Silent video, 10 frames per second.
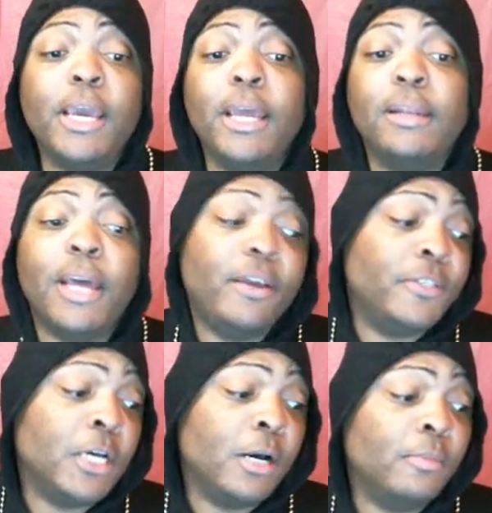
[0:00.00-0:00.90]
in
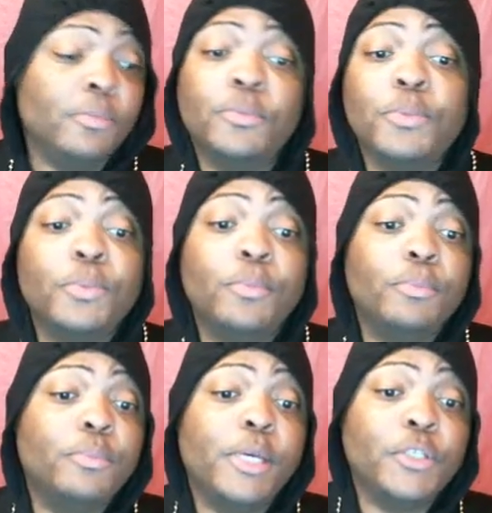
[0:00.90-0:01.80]
Lifetime
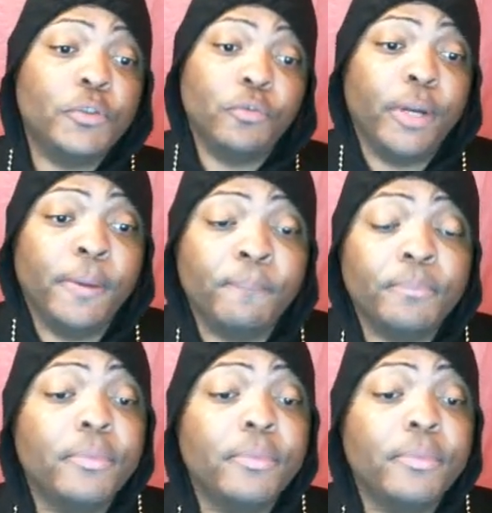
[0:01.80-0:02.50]
history.